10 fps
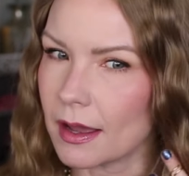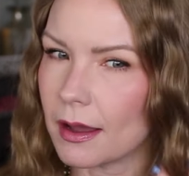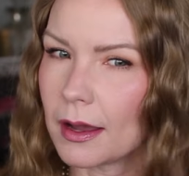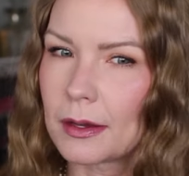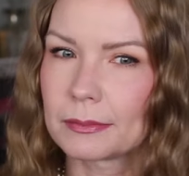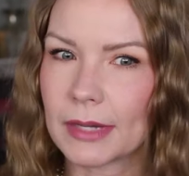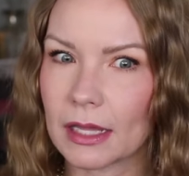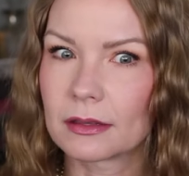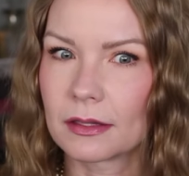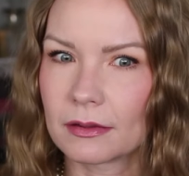Um,
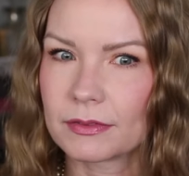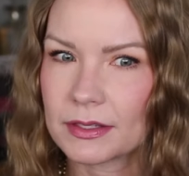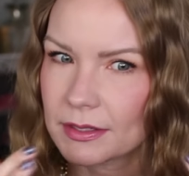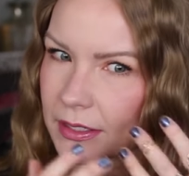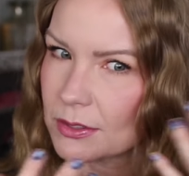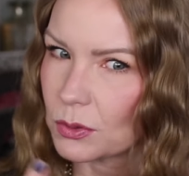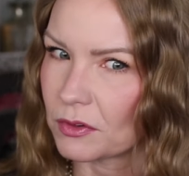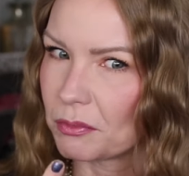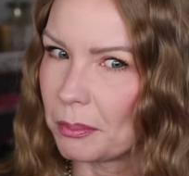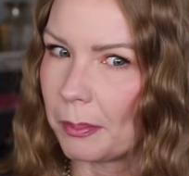I love this like sort
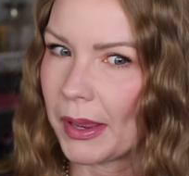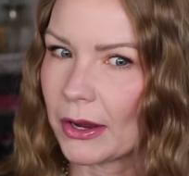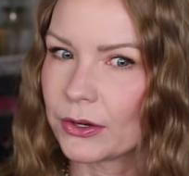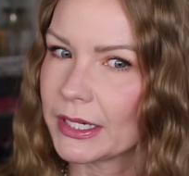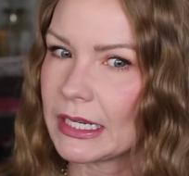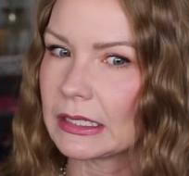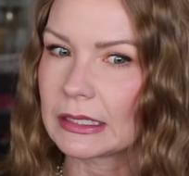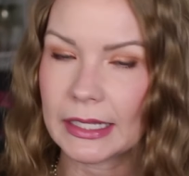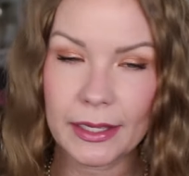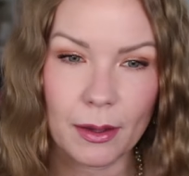of berry
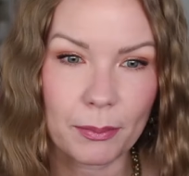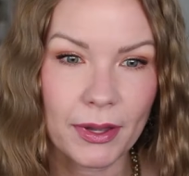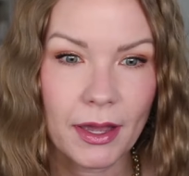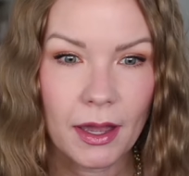lip.